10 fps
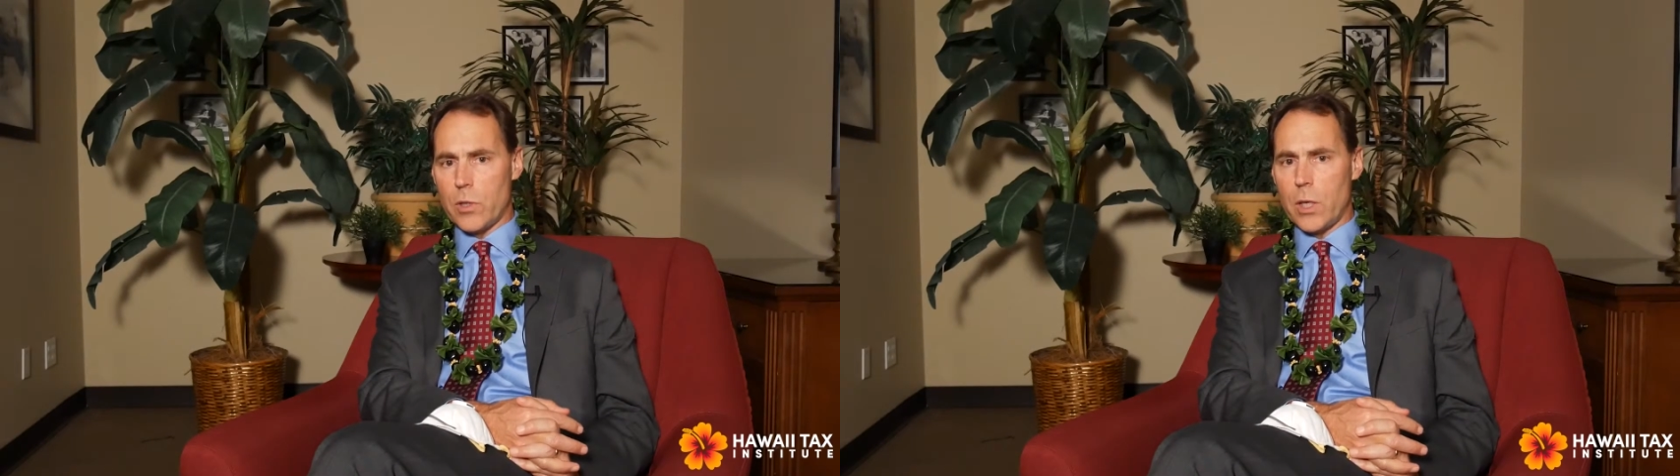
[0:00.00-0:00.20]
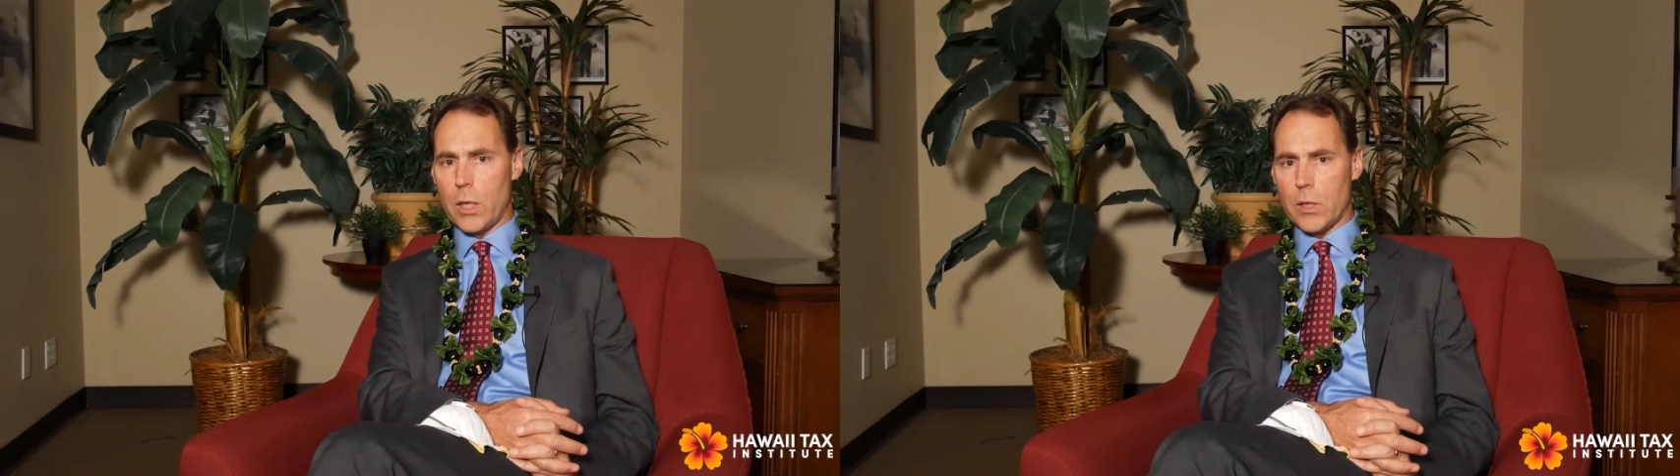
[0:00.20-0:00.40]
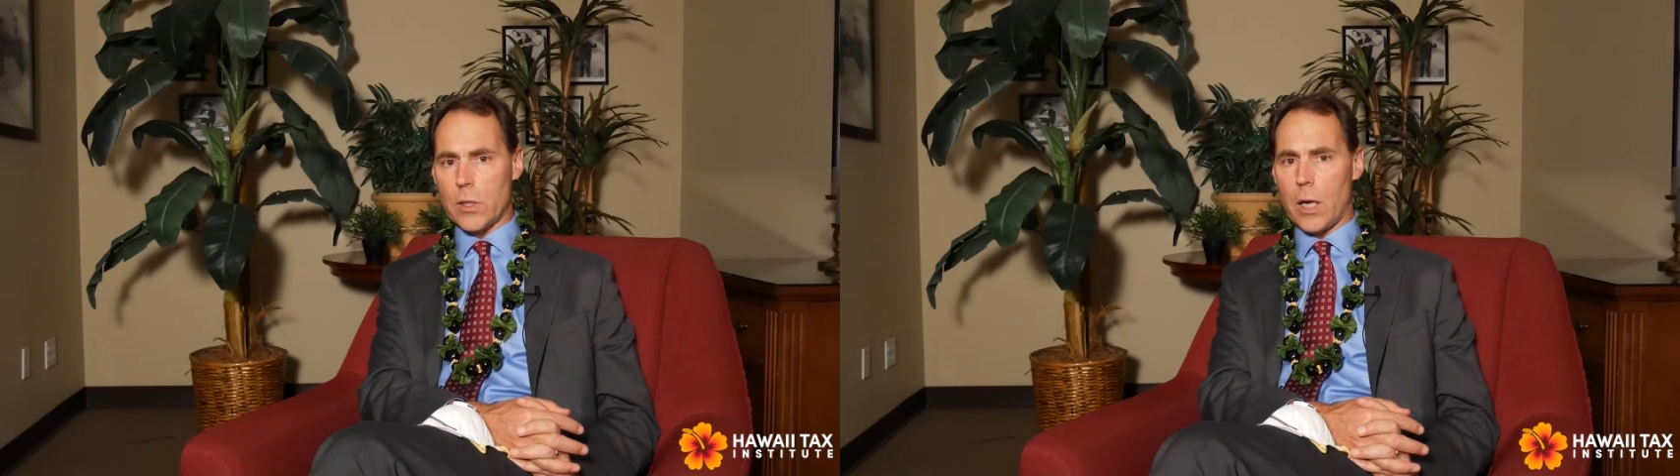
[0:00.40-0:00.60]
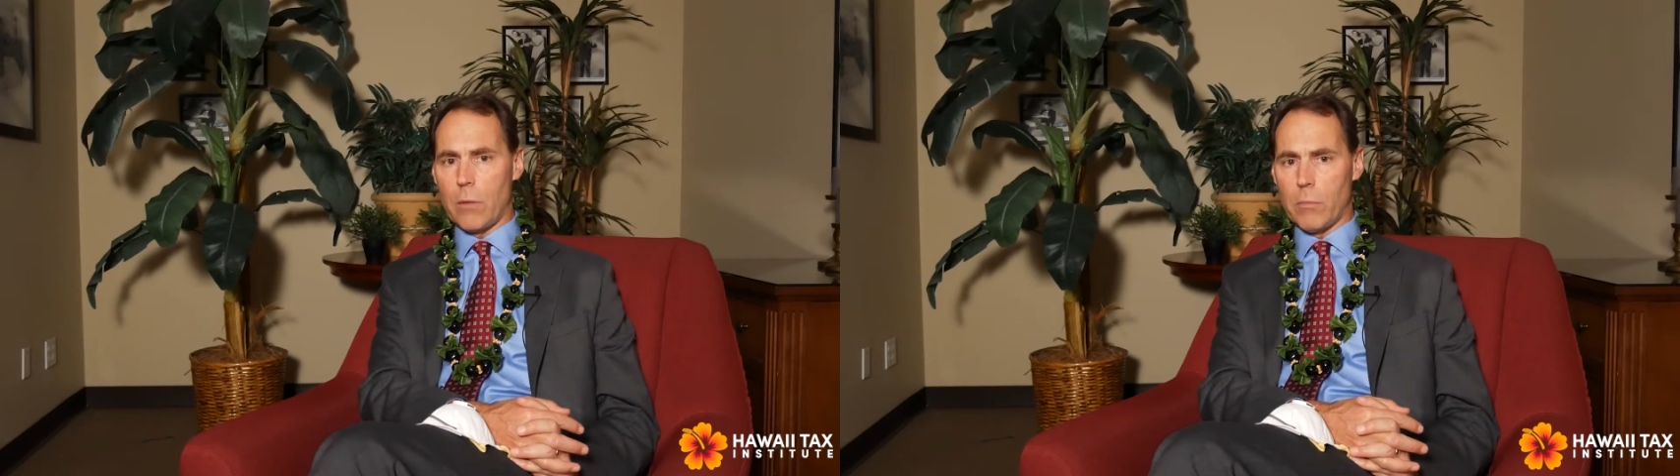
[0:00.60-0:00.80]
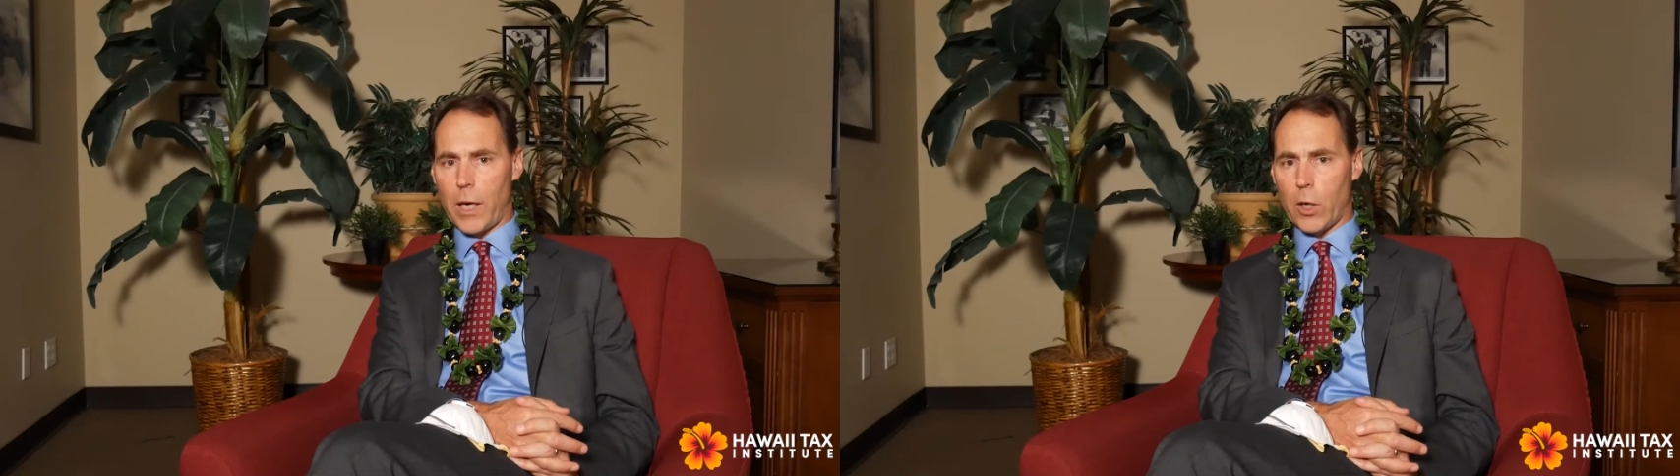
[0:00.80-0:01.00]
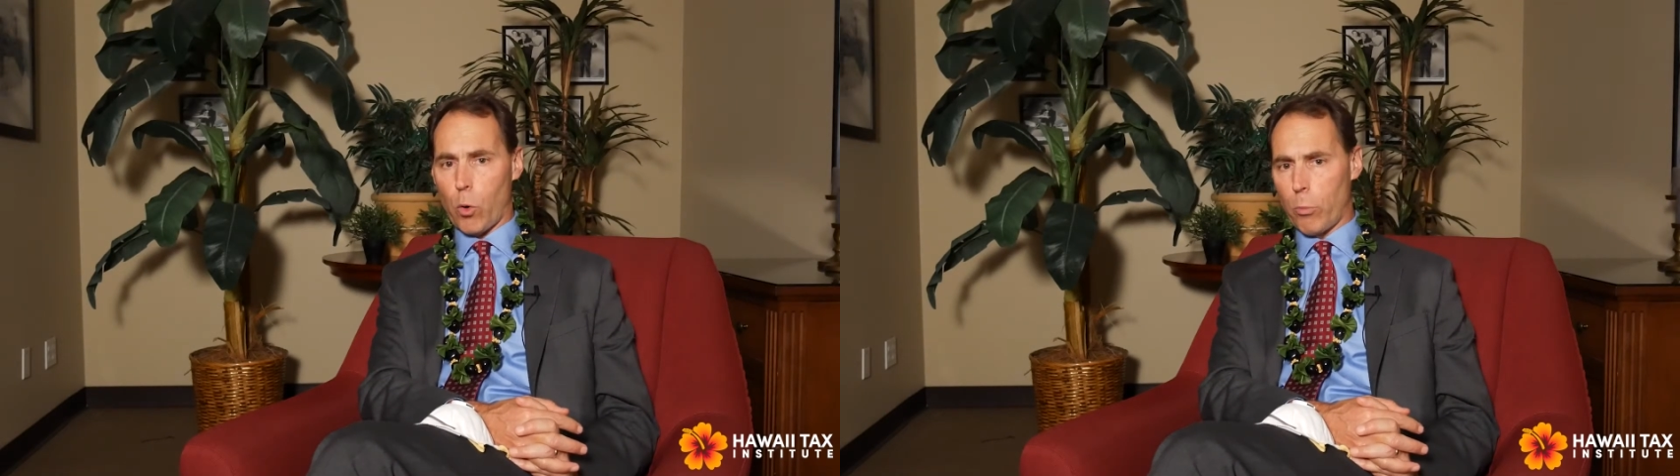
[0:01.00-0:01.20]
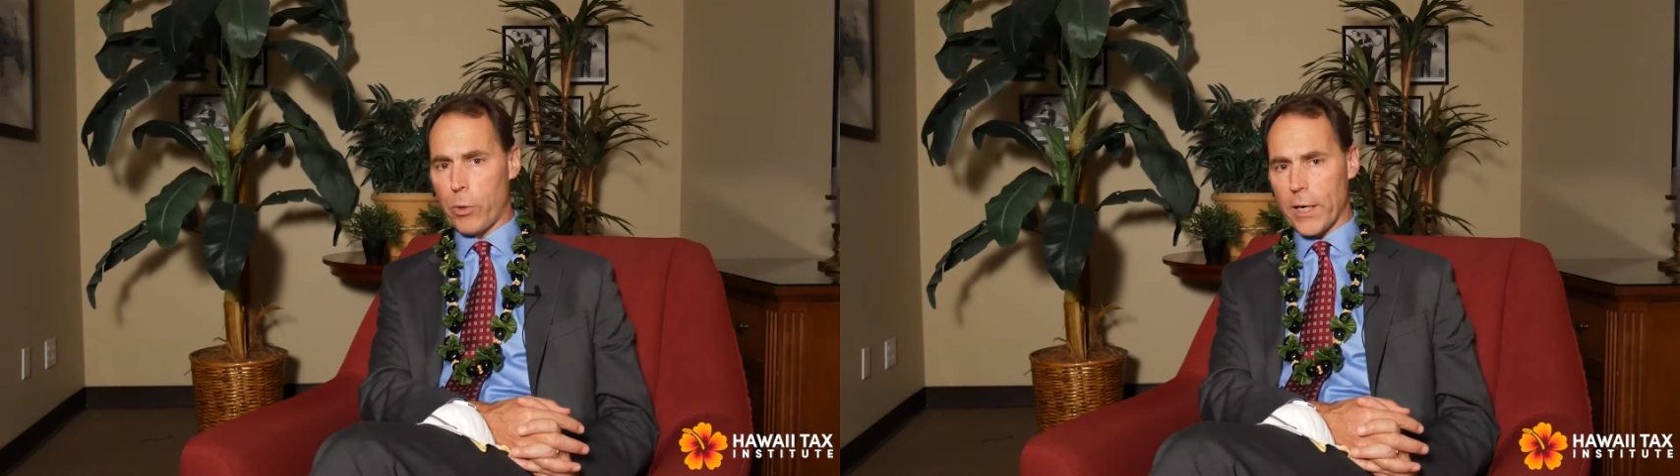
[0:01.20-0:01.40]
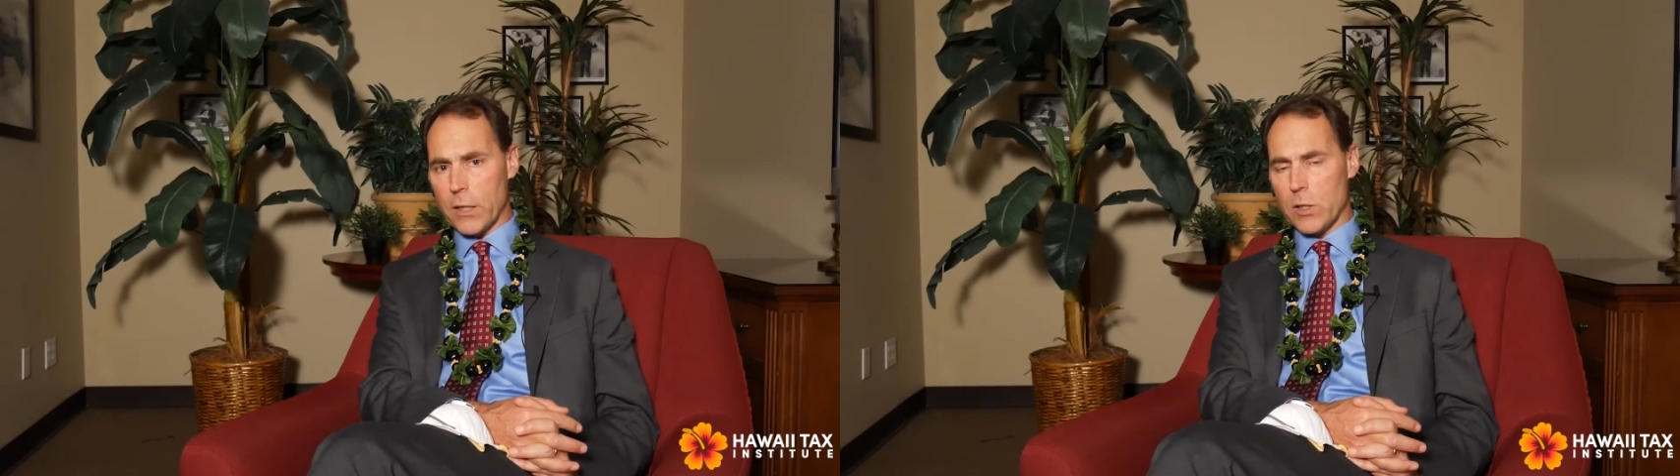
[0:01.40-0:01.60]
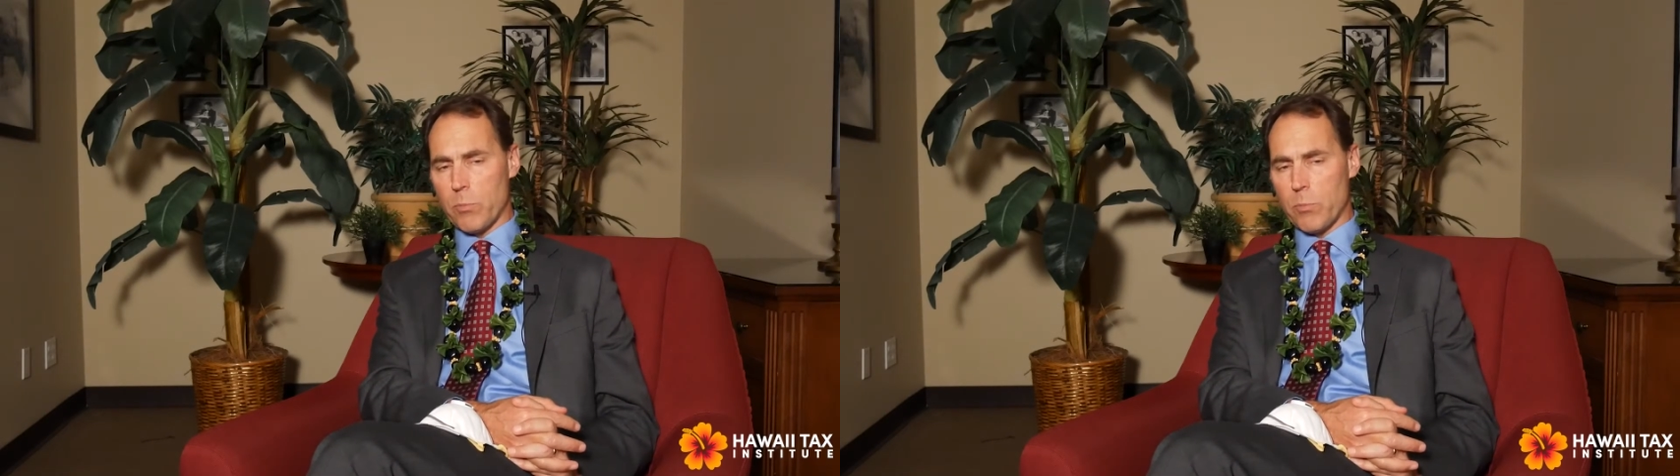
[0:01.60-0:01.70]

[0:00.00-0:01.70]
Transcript: That is not my core practice,